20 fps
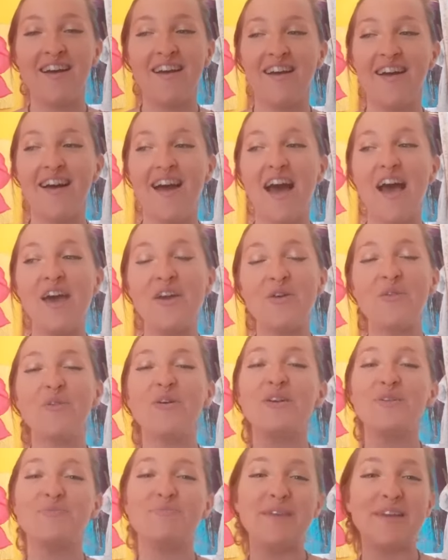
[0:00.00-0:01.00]
I don't want
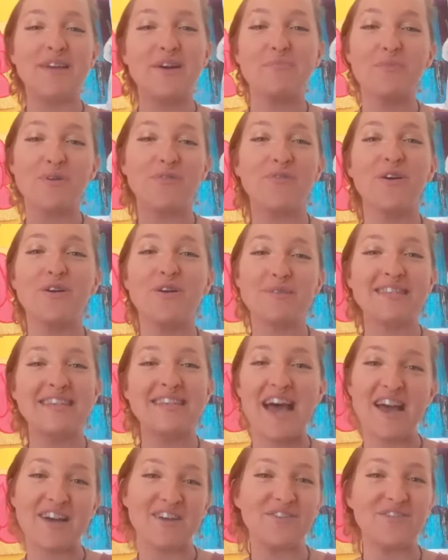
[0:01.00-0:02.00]
to be a performance
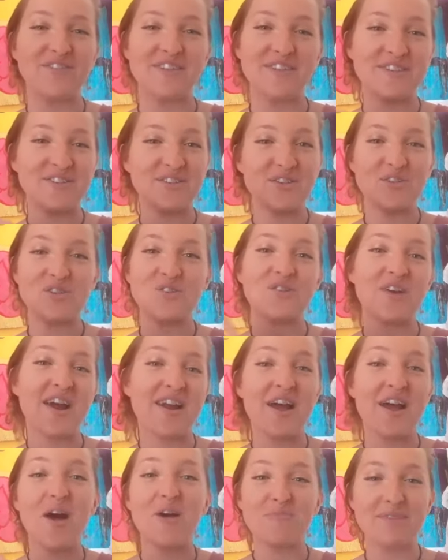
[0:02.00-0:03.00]
activist to try to
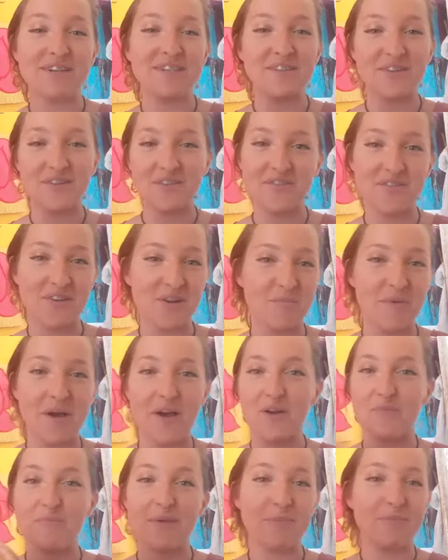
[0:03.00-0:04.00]
help myself feel
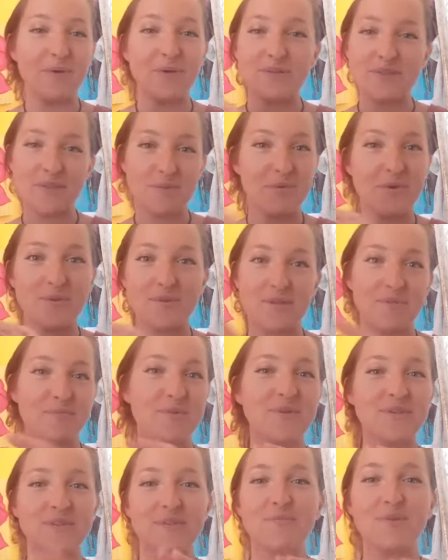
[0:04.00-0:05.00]
better by posting, posting,
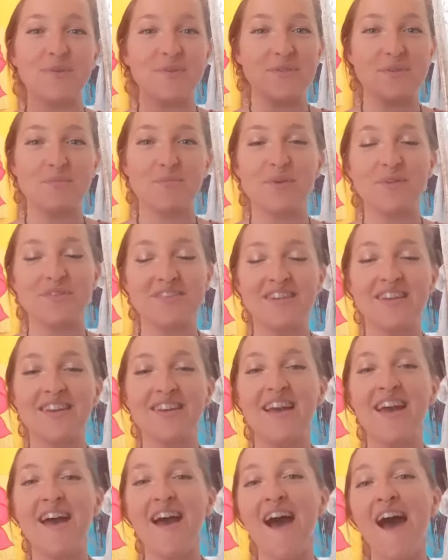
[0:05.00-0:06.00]
posting, posting, posting.
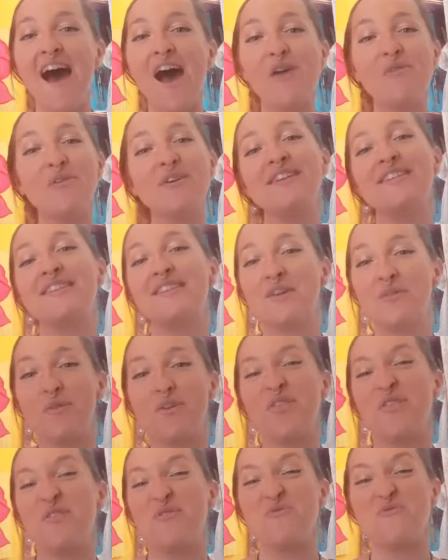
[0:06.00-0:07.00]
I want to sit
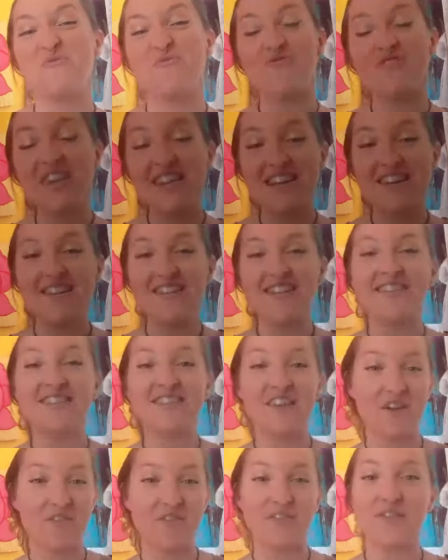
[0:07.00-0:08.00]
with the real
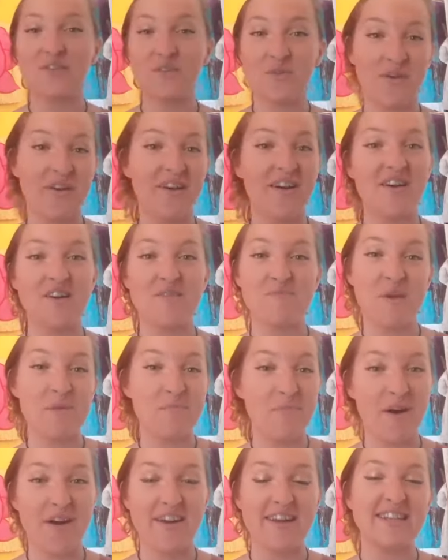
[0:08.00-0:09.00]
stuff that's going on in my
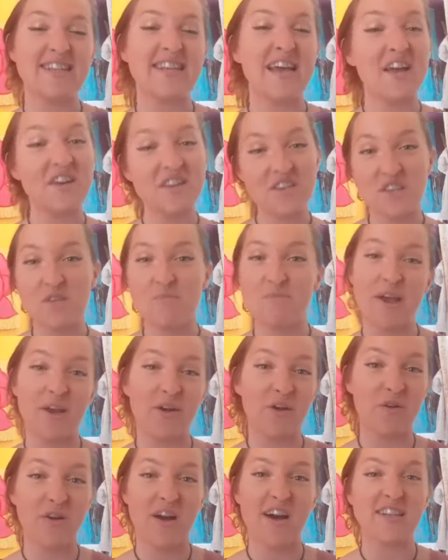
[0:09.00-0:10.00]
body, tend to the
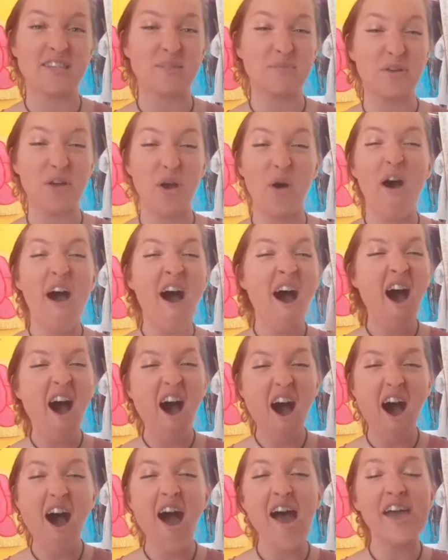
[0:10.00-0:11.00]
microcosm, and go,
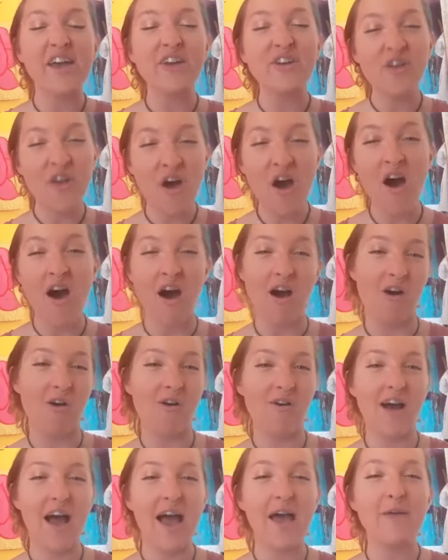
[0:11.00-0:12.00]
I know,
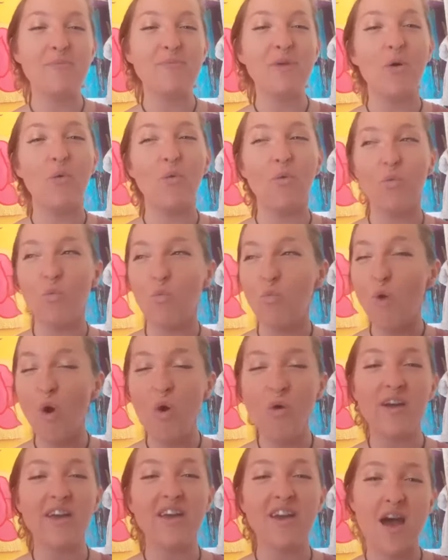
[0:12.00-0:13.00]
I'm
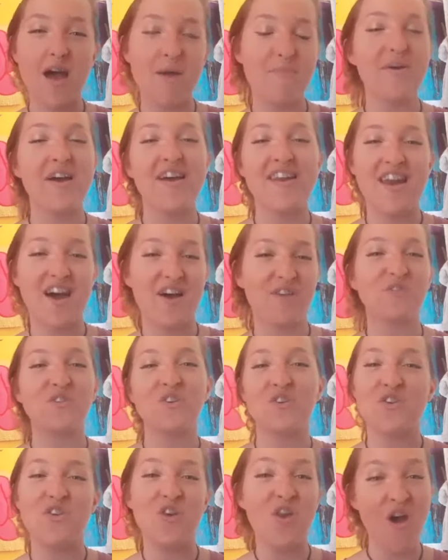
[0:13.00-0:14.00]
woken up enough to
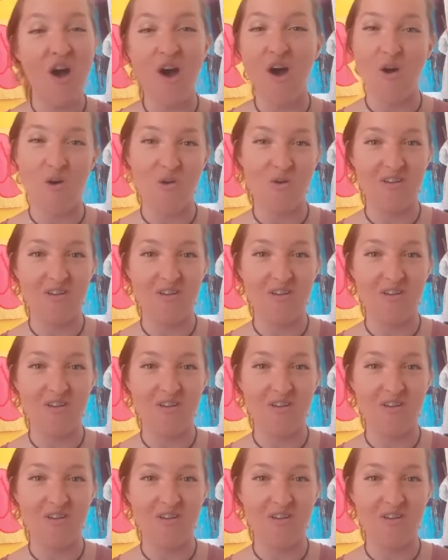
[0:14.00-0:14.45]
know